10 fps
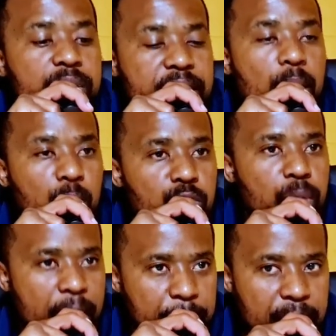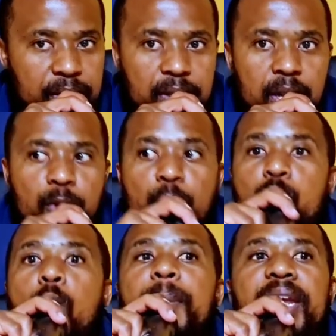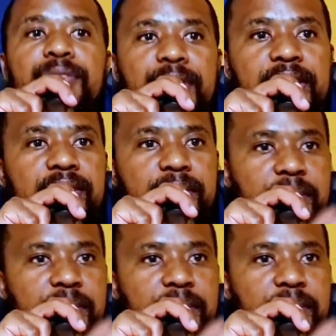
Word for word: because they are going to happen for your benefit.